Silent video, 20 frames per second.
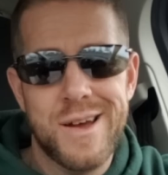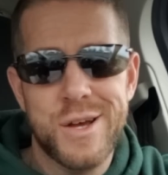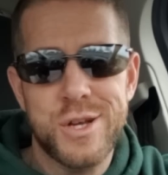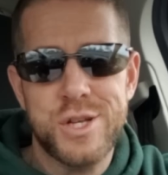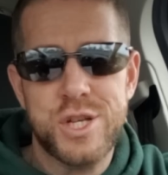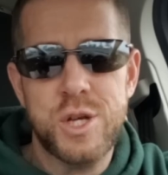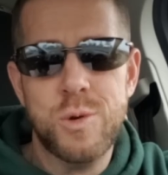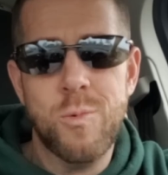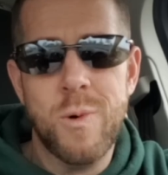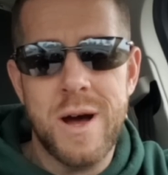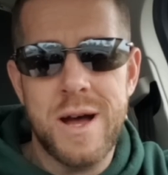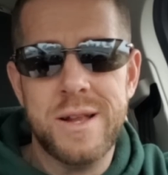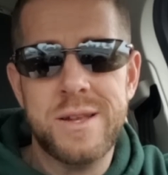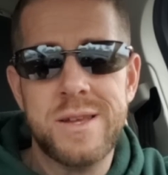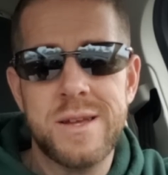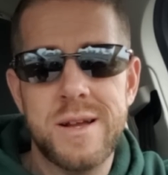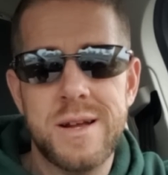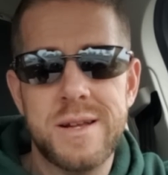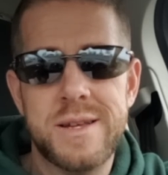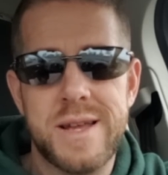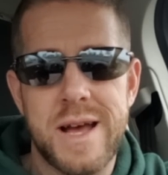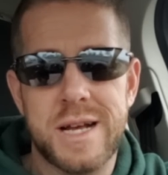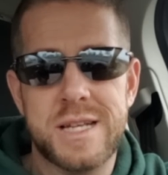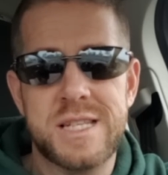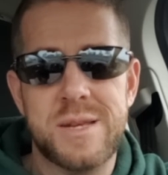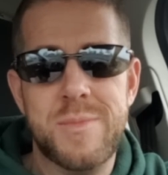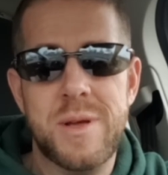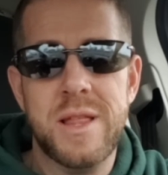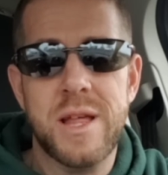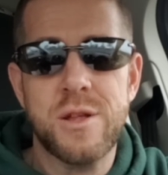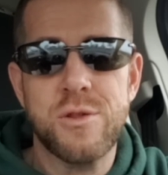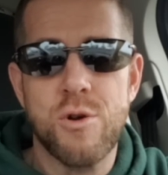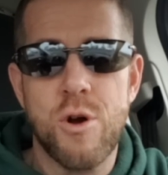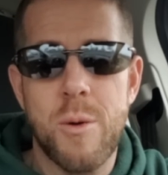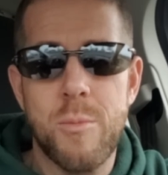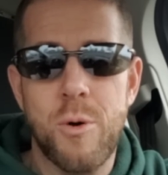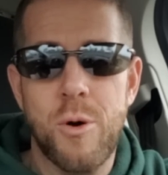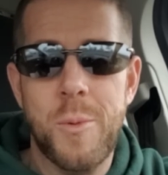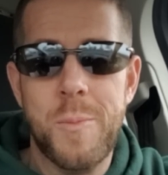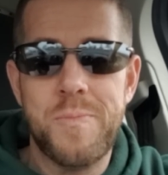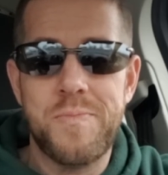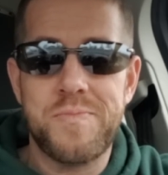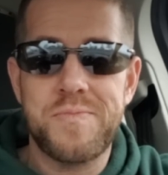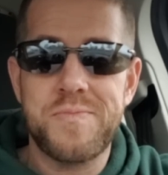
She went, texted me like normal,